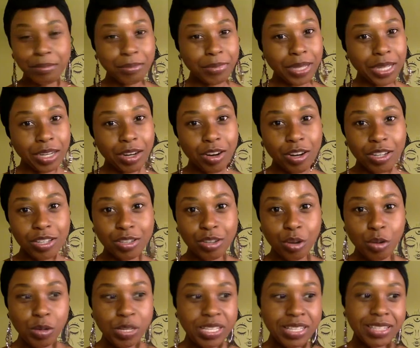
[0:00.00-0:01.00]
My cards
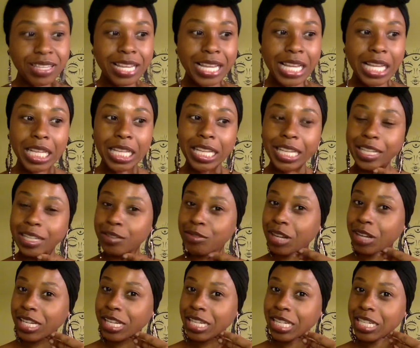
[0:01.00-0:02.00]
always tell, and if
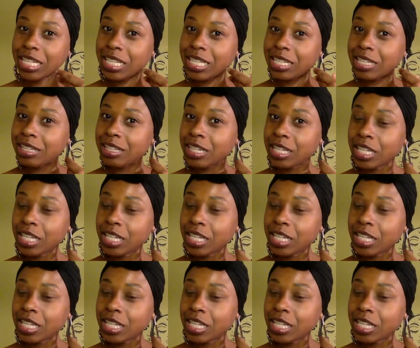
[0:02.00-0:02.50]
I need